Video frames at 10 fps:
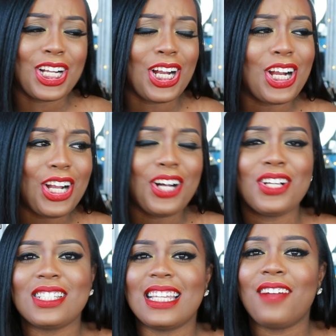
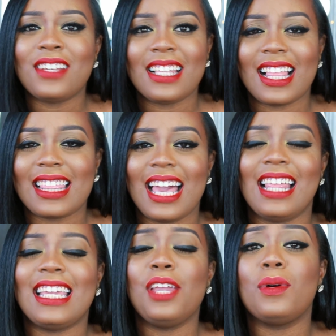girls and everything like that.
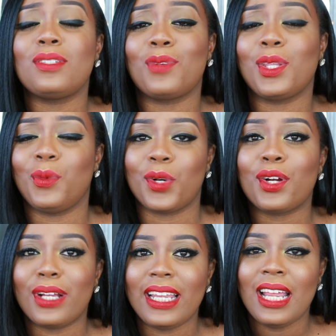Like he wasn't really
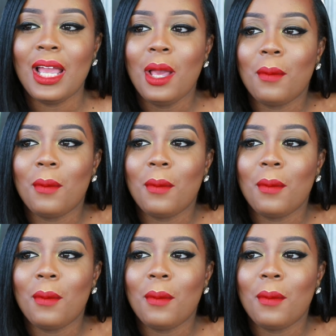worried.